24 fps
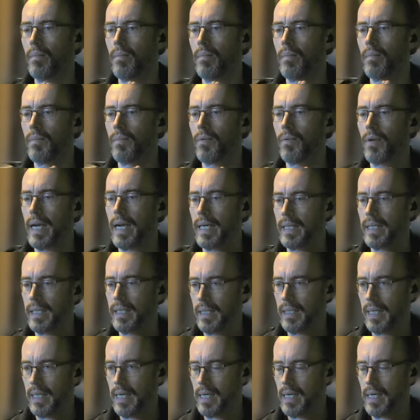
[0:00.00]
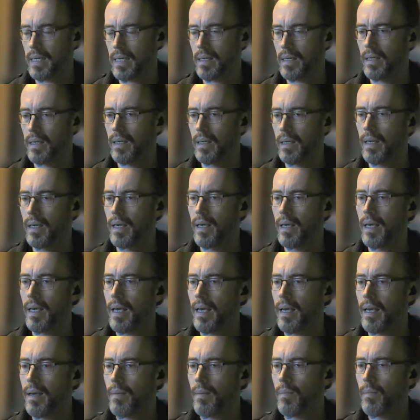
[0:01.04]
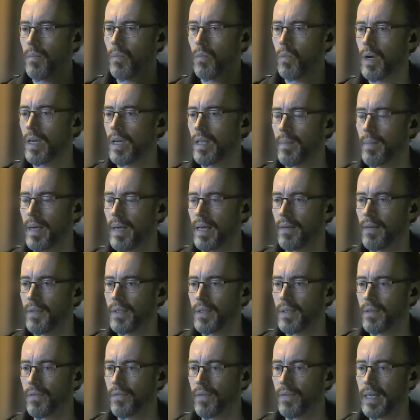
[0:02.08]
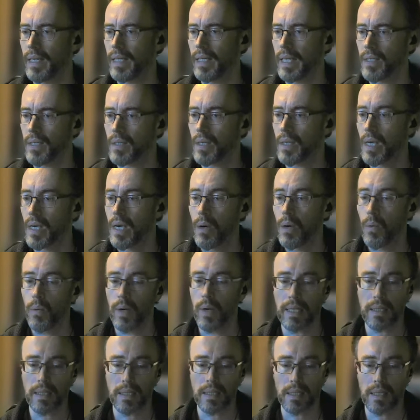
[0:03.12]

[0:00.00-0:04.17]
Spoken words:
practicing, what are the benefits of the foundations? Well,